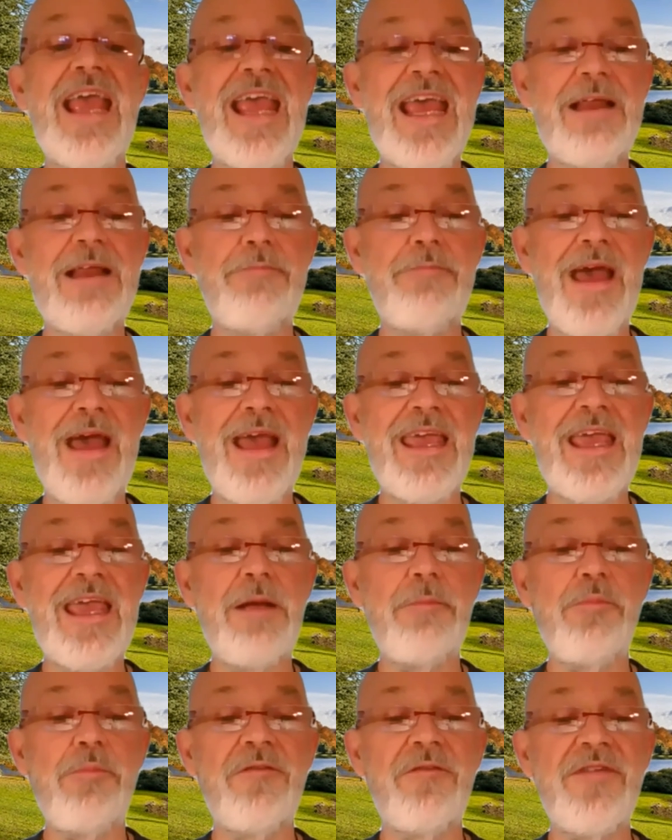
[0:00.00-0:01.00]
in making
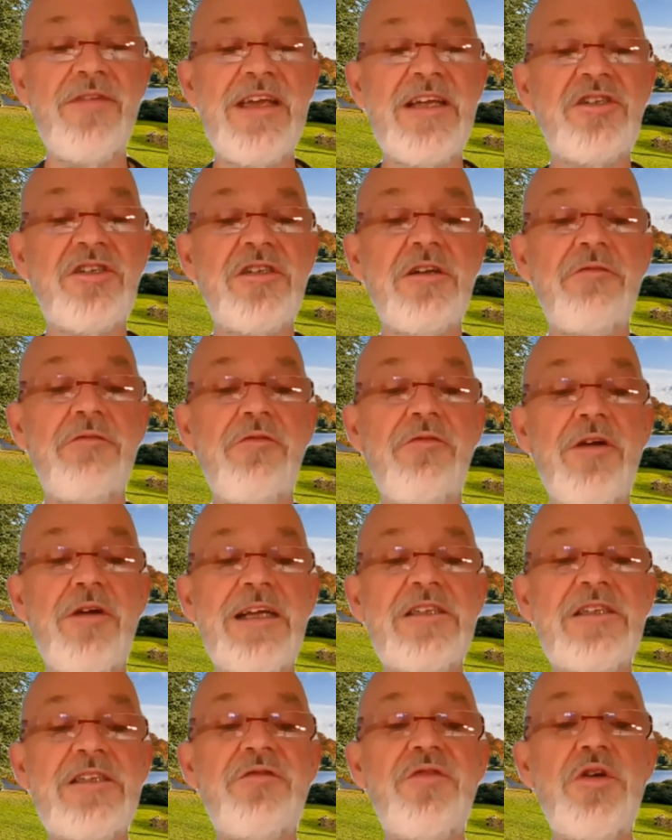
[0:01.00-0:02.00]
provision for
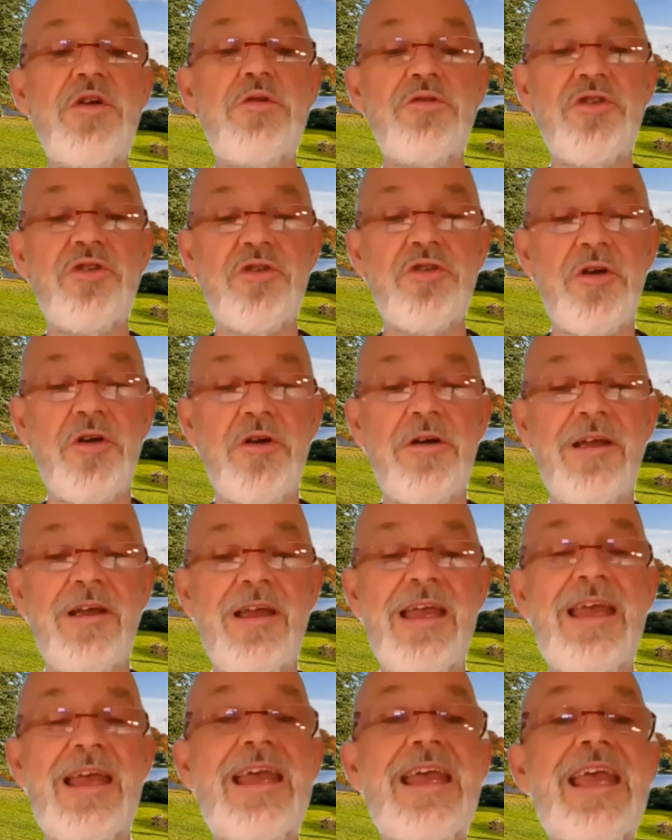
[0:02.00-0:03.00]
its future
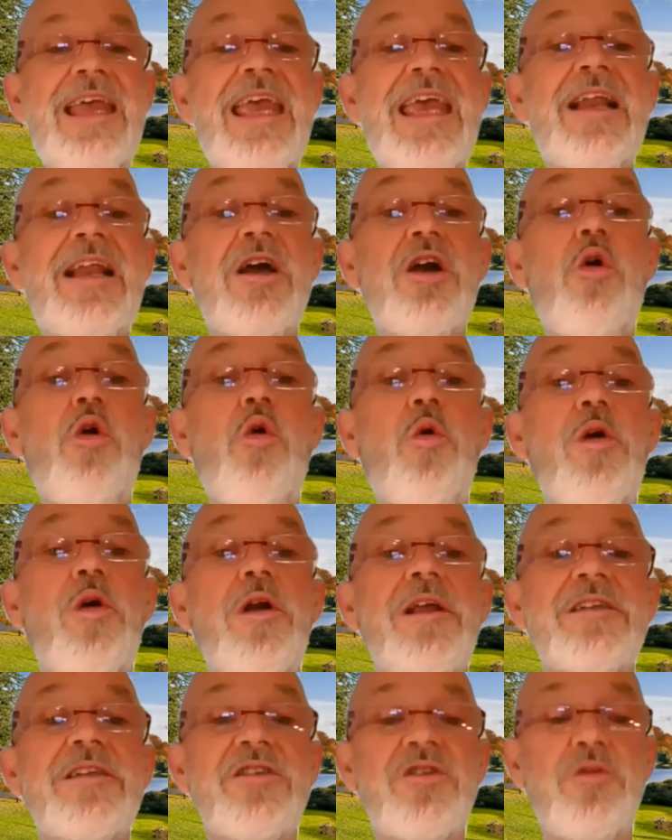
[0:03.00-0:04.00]
in
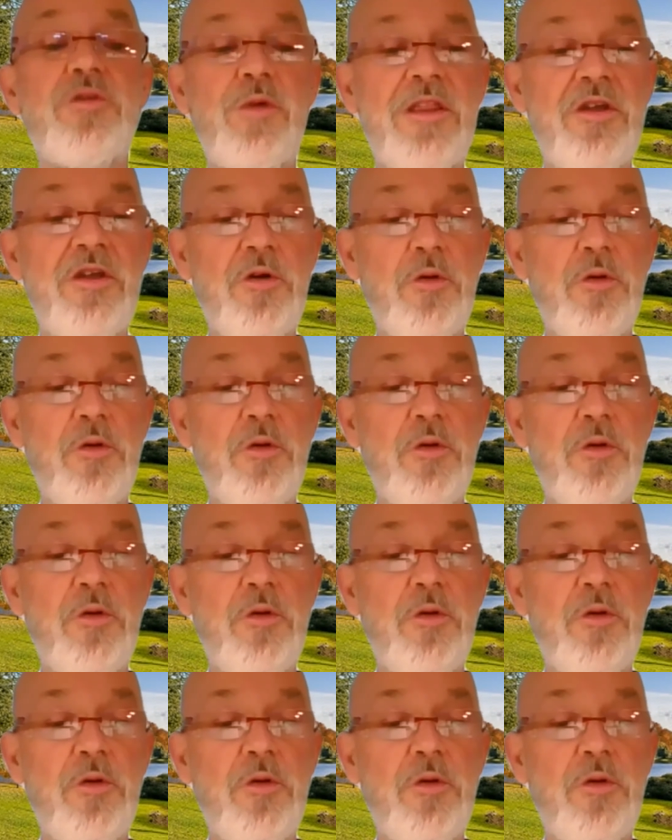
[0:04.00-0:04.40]
accordance with your